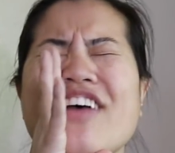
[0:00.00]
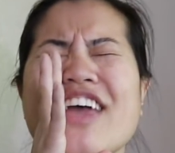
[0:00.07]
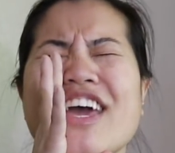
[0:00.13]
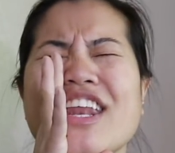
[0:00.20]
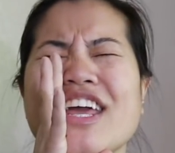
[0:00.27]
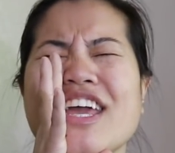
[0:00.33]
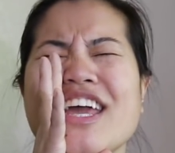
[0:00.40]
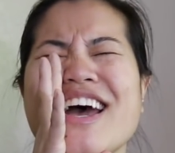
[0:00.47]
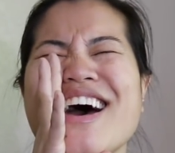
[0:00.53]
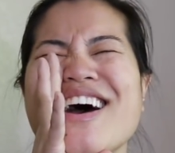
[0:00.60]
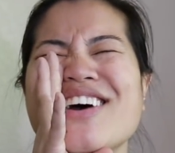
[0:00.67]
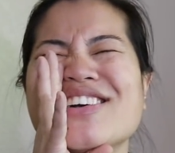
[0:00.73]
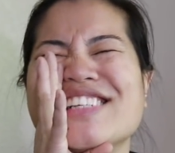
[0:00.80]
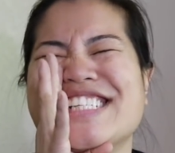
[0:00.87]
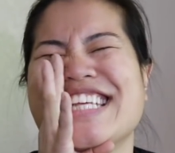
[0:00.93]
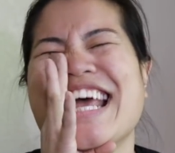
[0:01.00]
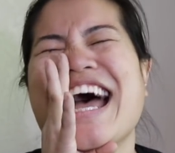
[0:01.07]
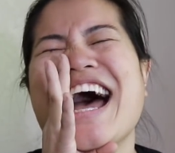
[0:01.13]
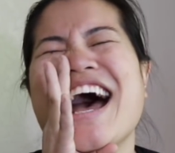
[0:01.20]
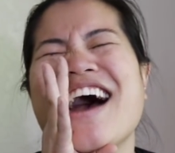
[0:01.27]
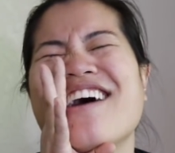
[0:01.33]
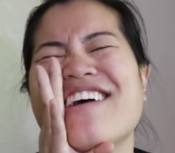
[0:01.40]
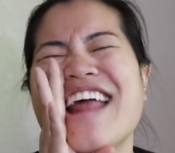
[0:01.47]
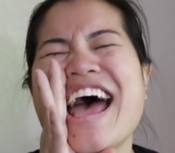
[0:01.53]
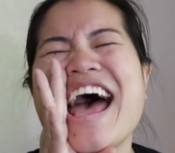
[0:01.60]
video shout